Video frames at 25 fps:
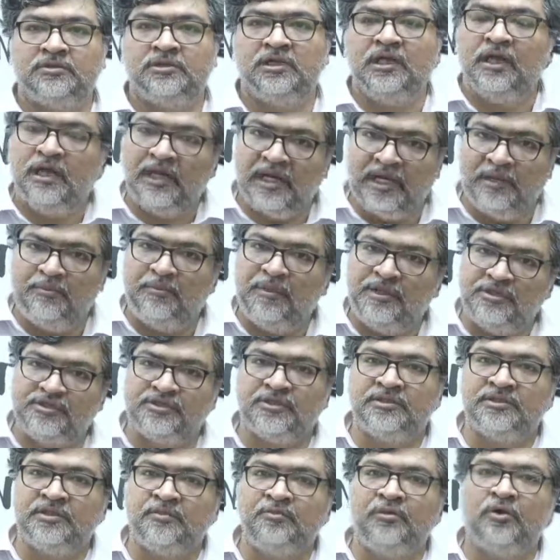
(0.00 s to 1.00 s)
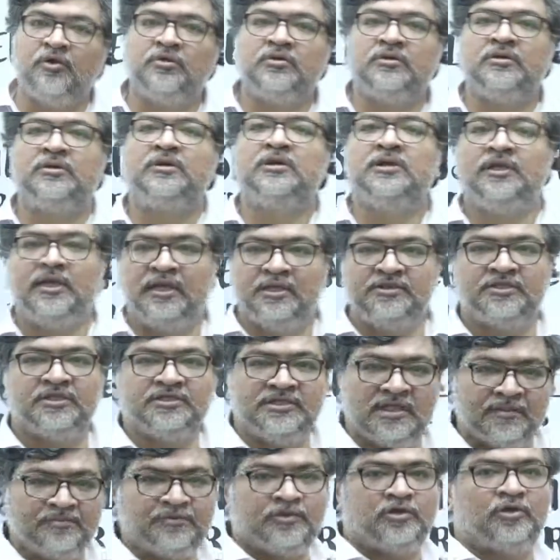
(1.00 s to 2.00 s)
I mentioned in the book in the
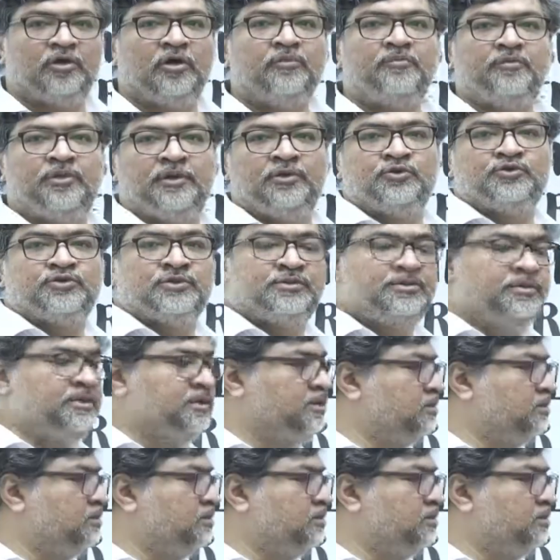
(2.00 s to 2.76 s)
chapter of pollution there.